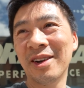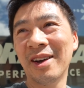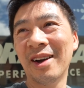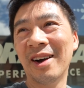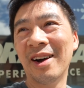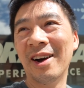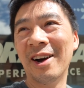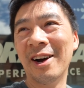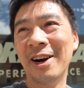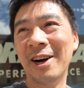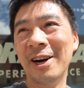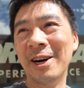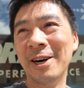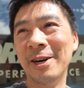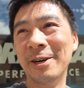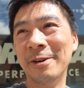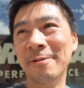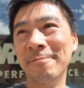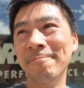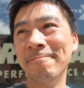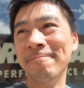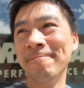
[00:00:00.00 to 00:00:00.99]

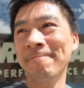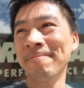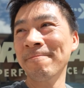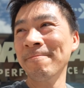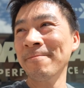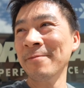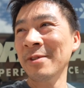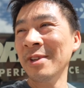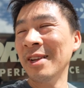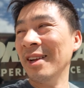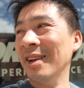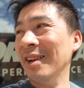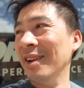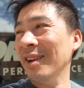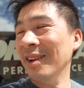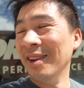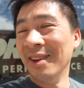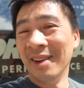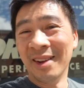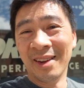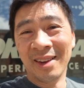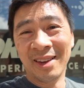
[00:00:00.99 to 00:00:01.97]
Um,
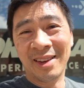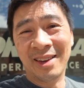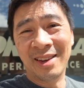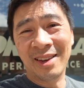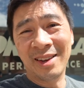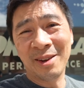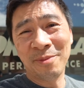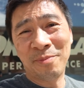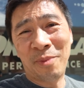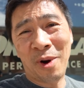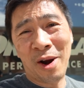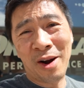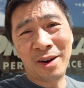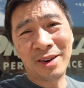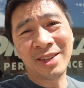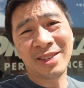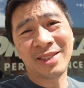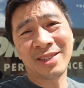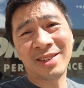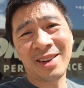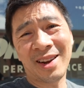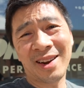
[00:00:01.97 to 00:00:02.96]
He apparently
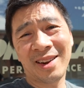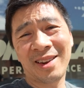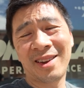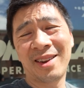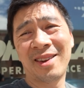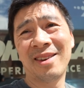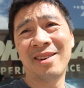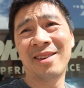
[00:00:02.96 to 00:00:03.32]
stuck